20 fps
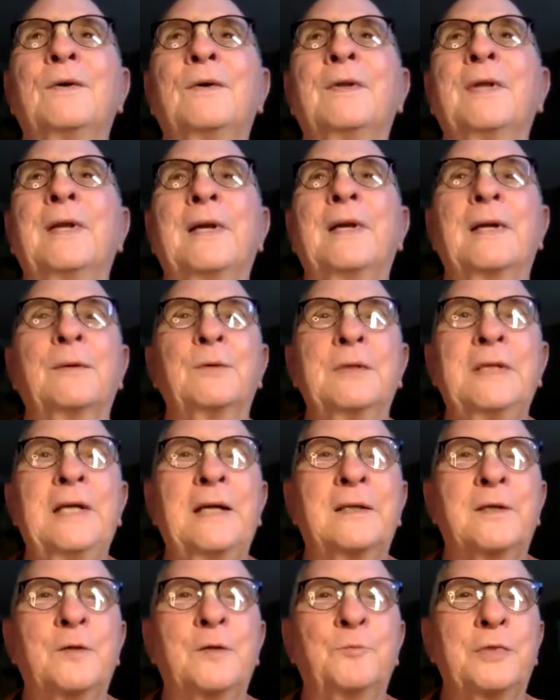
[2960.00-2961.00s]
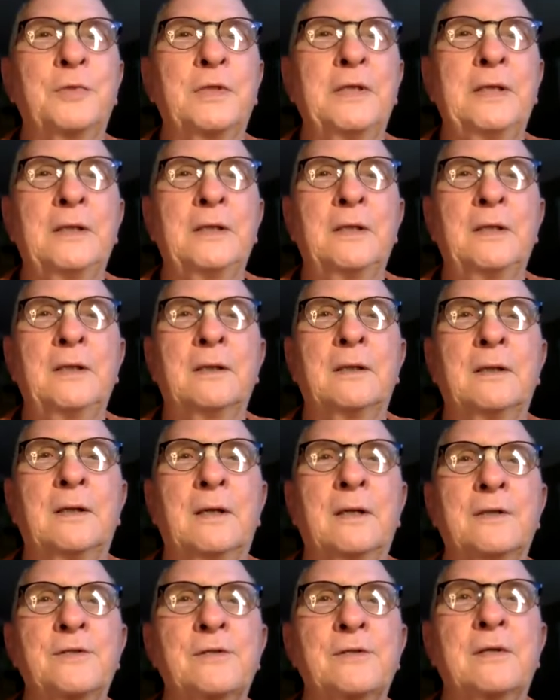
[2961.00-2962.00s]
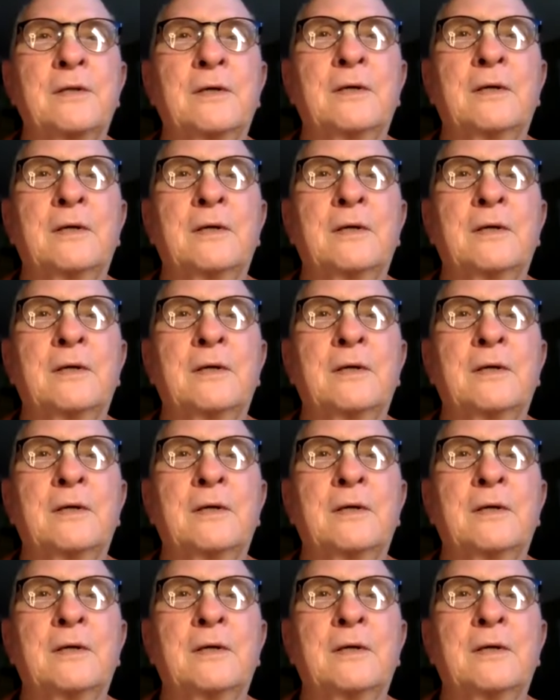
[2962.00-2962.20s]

that I would get completely lost.